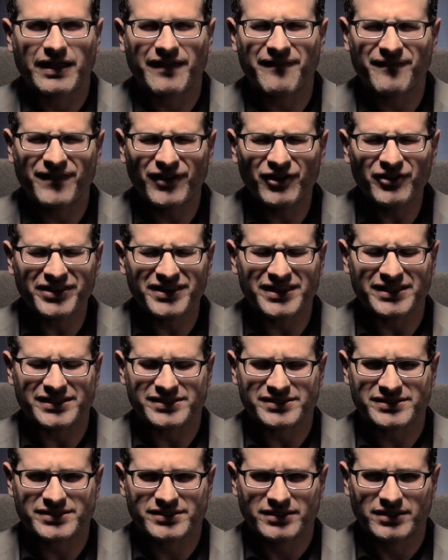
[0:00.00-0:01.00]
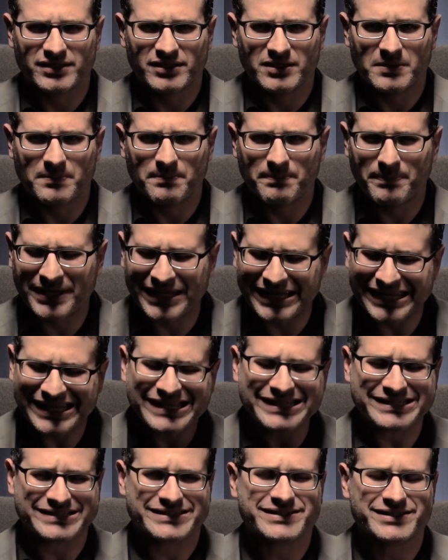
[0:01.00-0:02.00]
I felt this
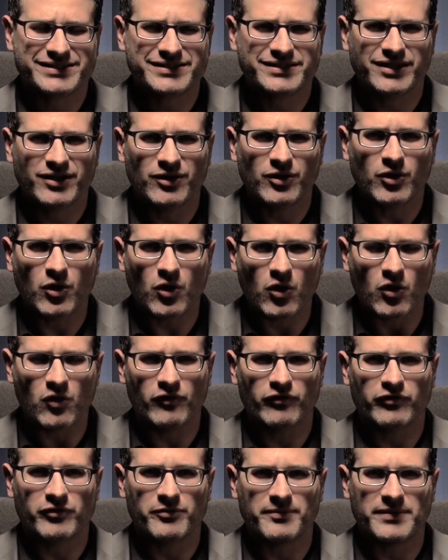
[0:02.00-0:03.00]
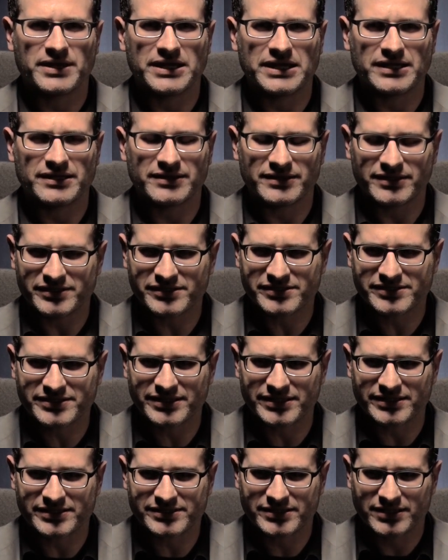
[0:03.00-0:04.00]
peace over me and
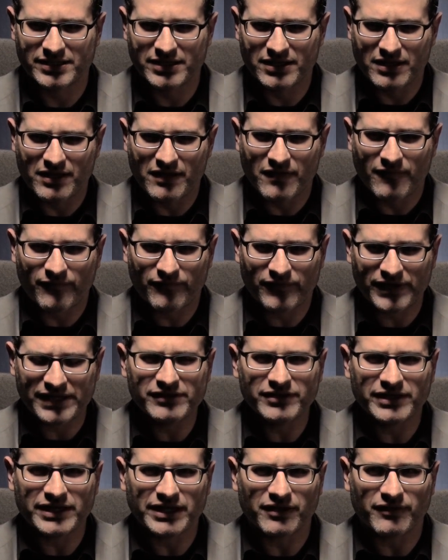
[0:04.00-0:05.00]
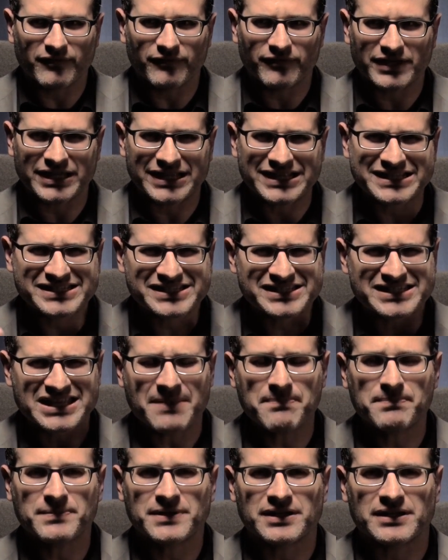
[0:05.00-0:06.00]
this feeling of
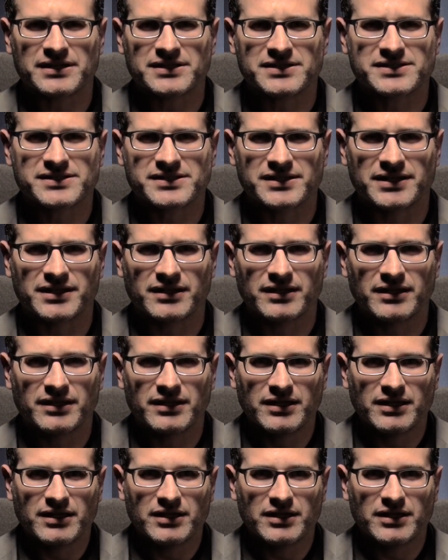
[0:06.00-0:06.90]
acceptance and